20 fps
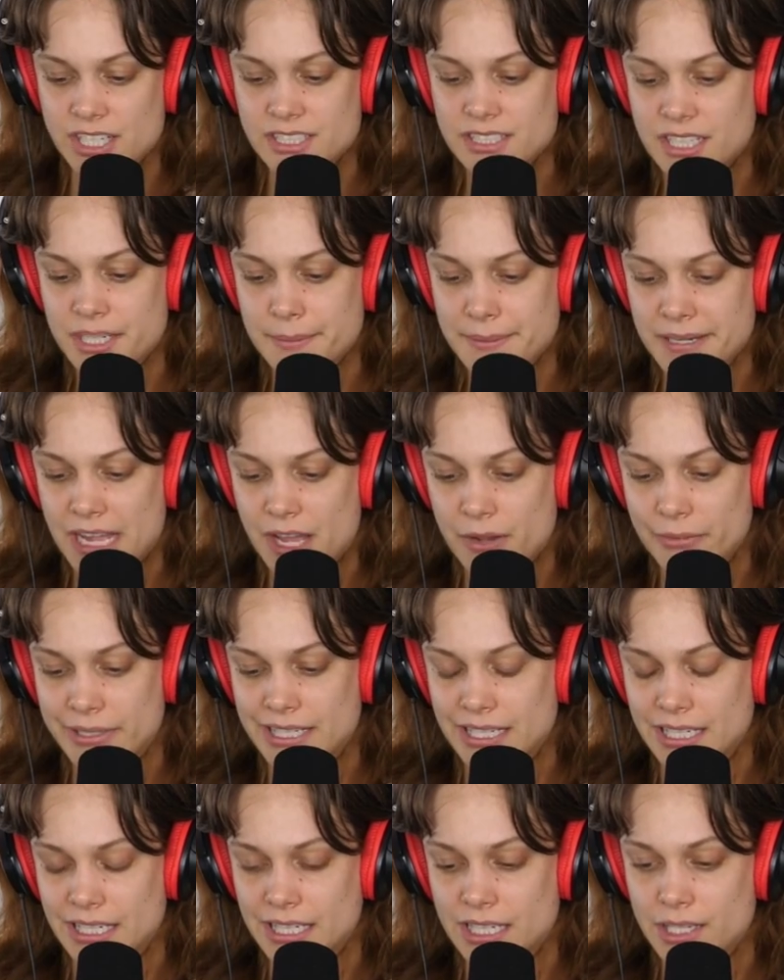And he talks a lot about
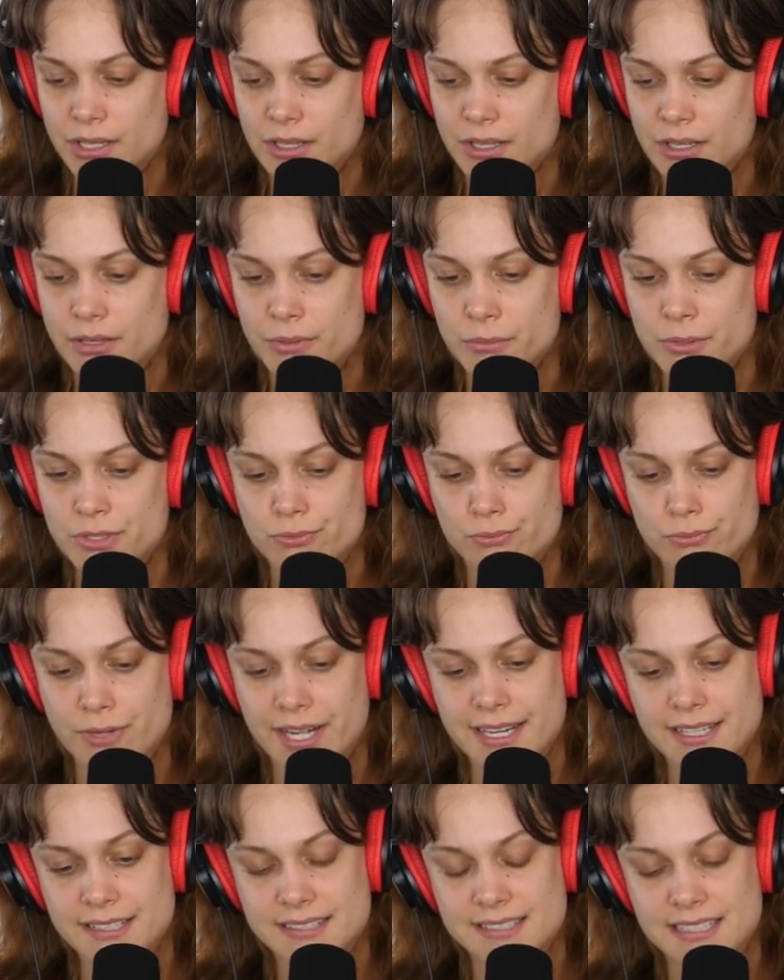how he was
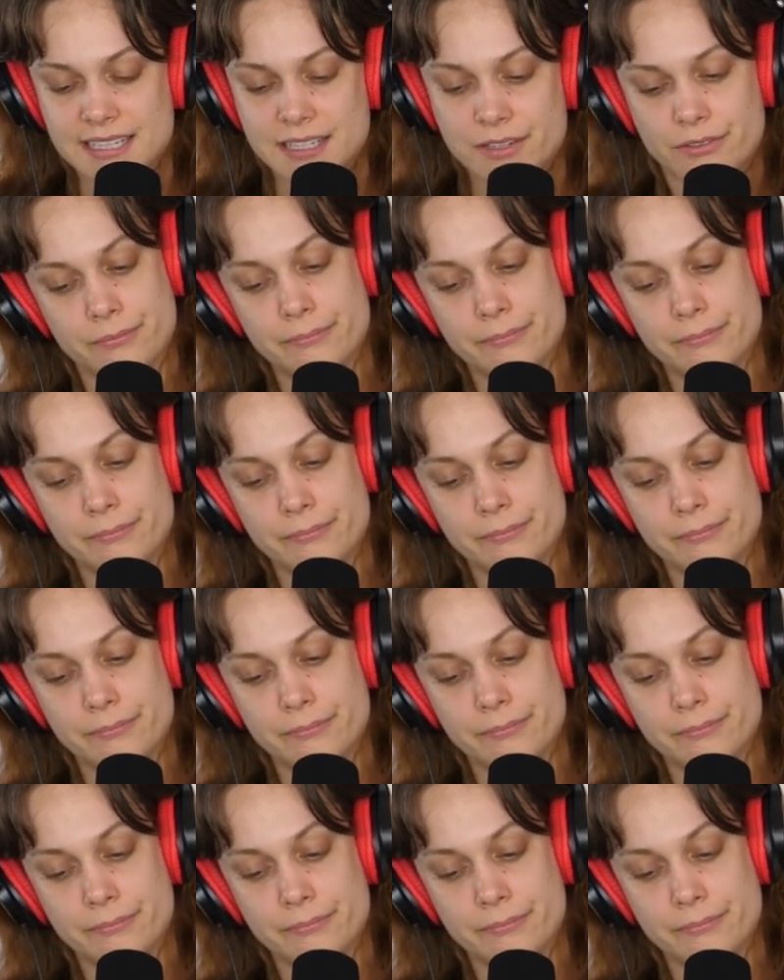raised